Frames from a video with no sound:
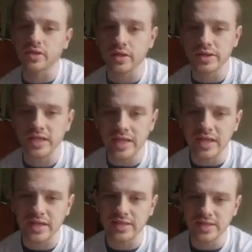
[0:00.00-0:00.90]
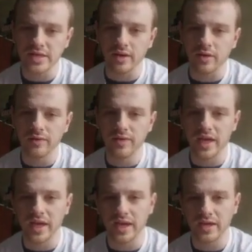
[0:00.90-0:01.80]
starts to eat itself
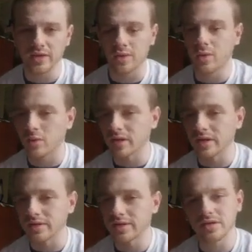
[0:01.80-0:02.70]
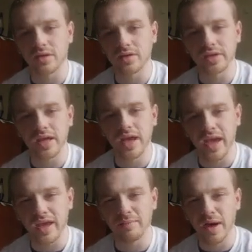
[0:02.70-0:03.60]
and your organs start to get
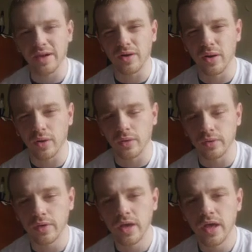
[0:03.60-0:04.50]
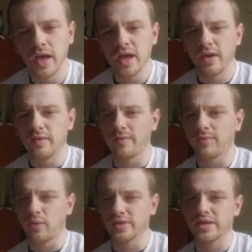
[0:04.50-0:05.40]
ate by your own,
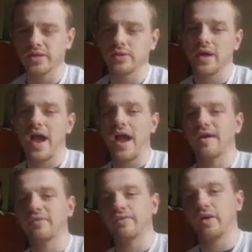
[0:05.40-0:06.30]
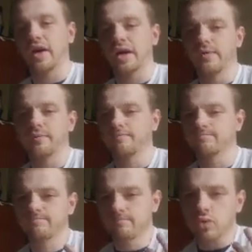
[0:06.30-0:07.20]
forcing you to have like
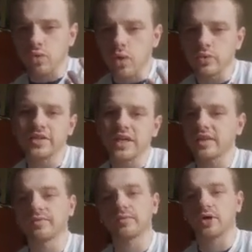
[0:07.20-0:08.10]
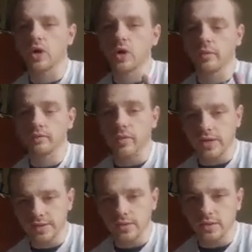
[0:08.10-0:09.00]
proteins from your own
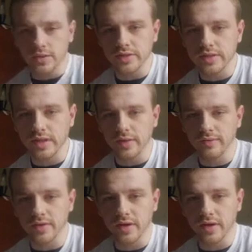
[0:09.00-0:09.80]
muscle and stuff.